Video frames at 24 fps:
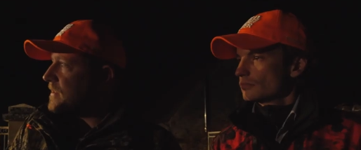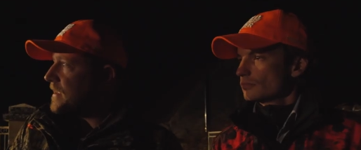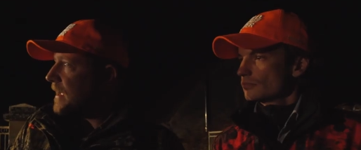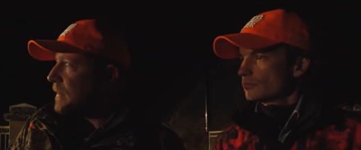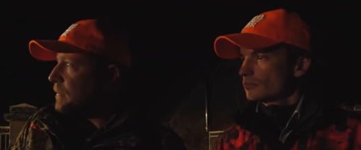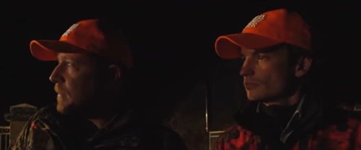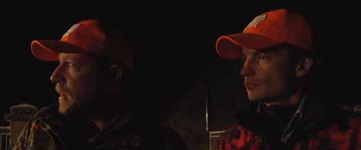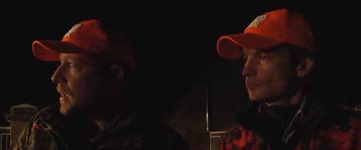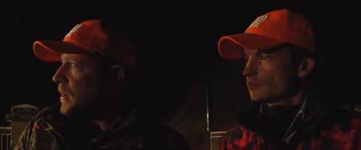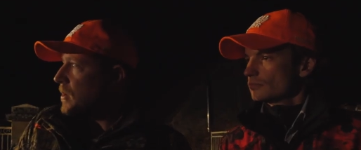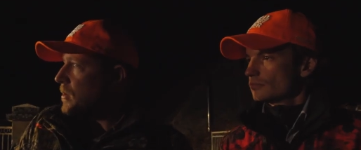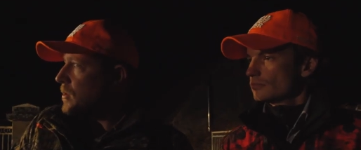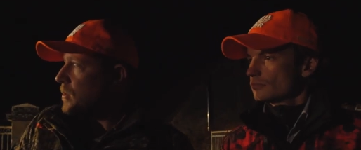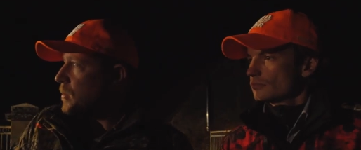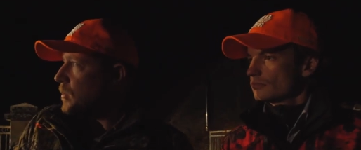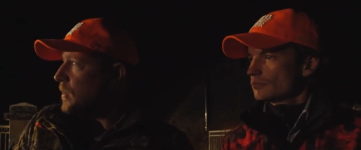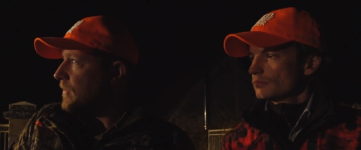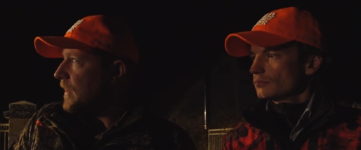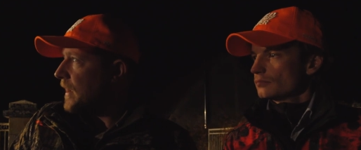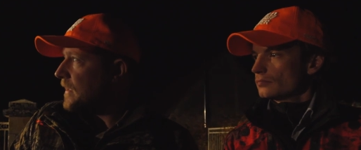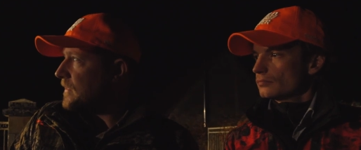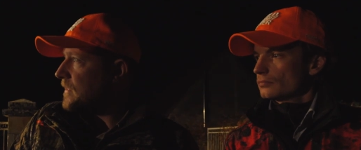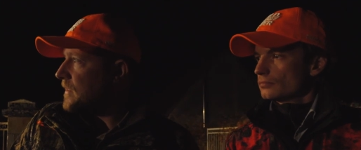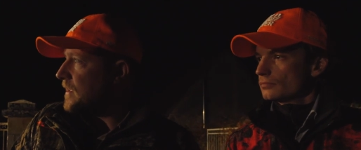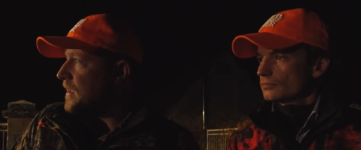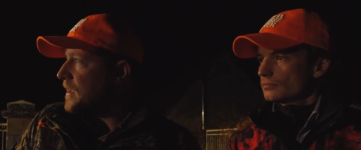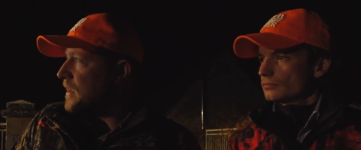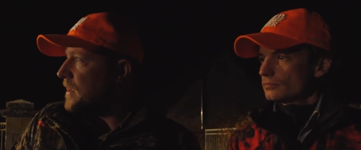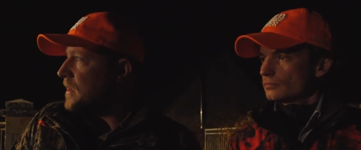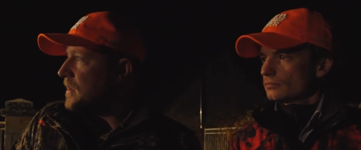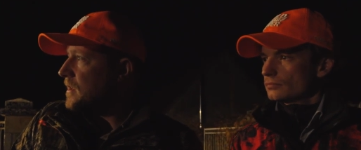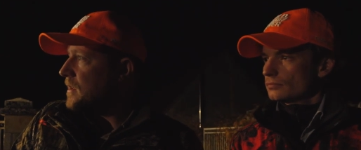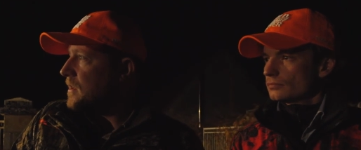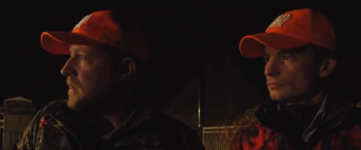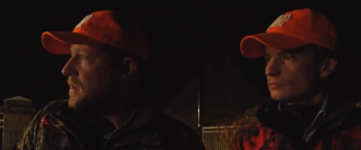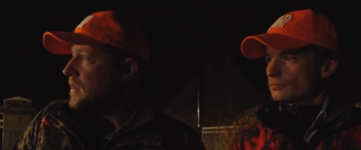Speaker 1: the tableau, we've had
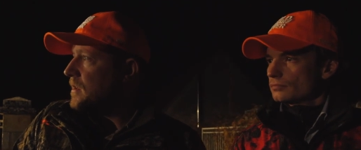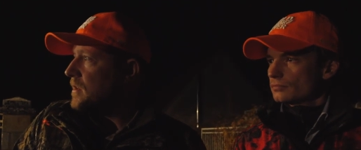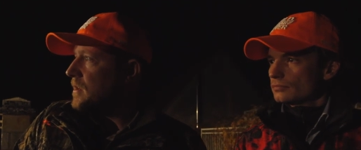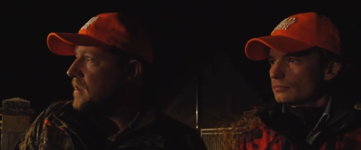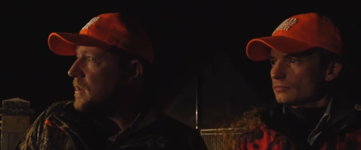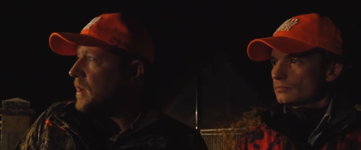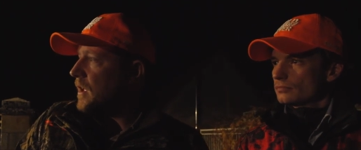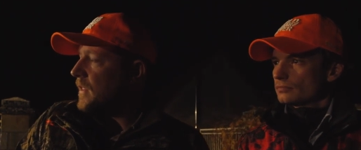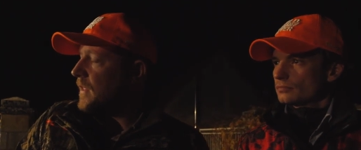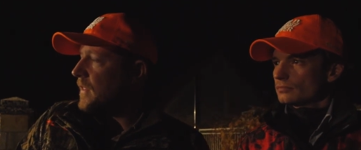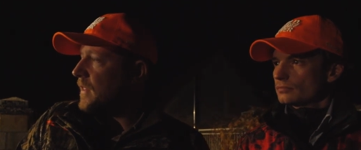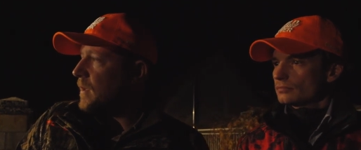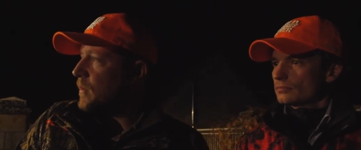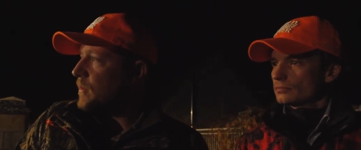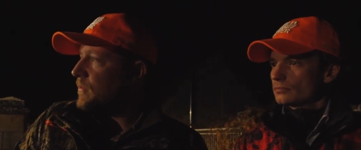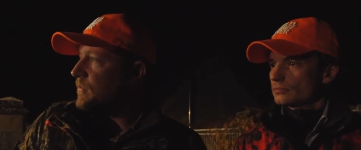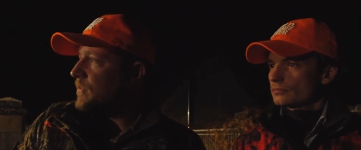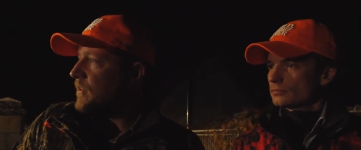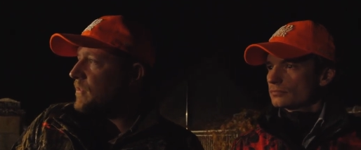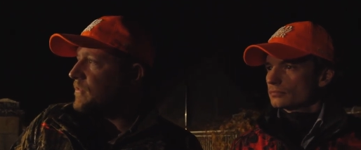I think there were